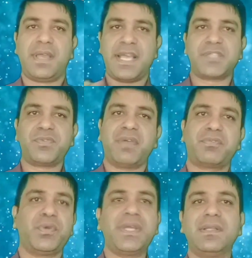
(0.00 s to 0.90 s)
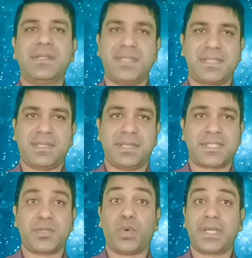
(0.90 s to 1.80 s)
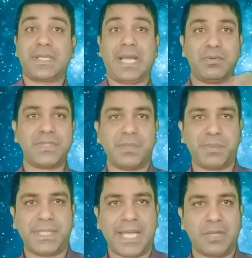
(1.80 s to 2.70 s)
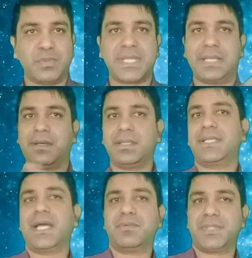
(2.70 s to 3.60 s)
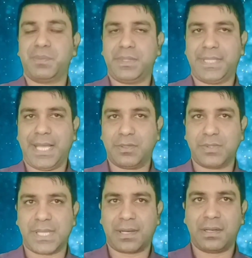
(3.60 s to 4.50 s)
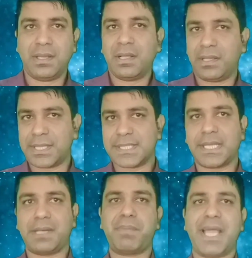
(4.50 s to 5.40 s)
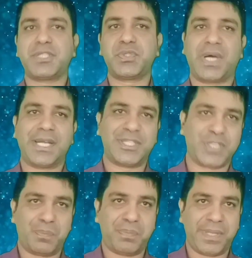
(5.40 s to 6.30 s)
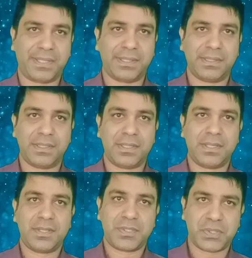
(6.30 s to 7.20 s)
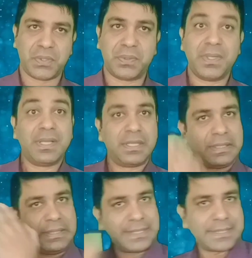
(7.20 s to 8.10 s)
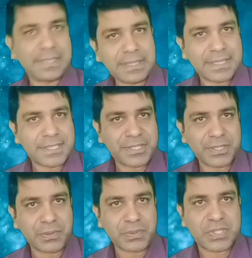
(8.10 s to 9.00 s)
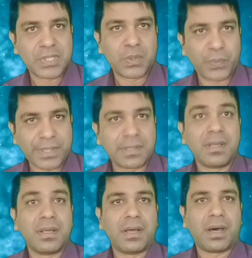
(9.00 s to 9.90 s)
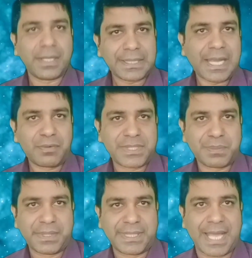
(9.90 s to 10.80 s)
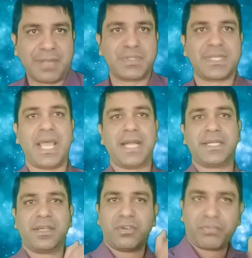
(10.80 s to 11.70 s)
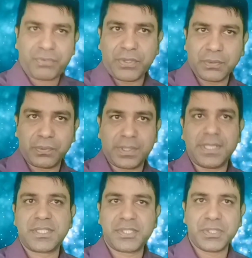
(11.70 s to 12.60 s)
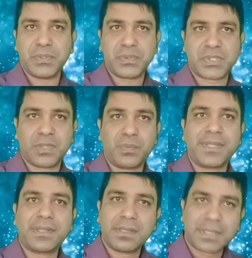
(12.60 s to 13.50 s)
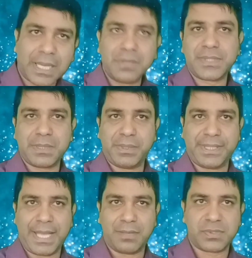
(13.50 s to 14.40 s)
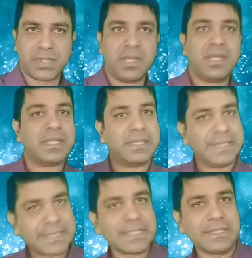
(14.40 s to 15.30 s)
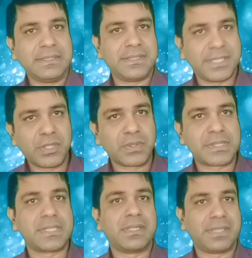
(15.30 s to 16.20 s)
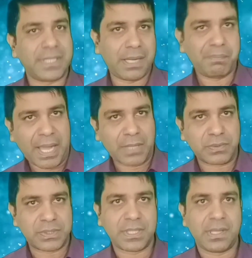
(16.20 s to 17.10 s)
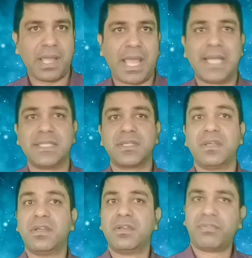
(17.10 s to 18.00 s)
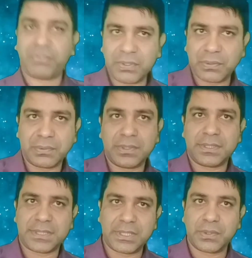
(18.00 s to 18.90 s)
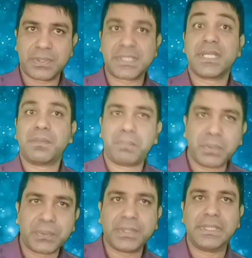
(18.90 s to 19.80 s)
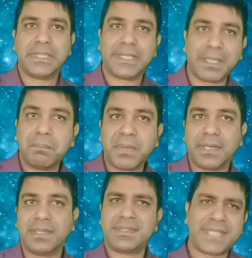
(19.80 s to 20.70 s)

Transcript: As we have quickly discussed what countable nouns and uncountable nouns are, let us get back to our topic. So, little is used with uncountable nouns and few is used with countable nouns. Little denotes the amount and few denotes plural number.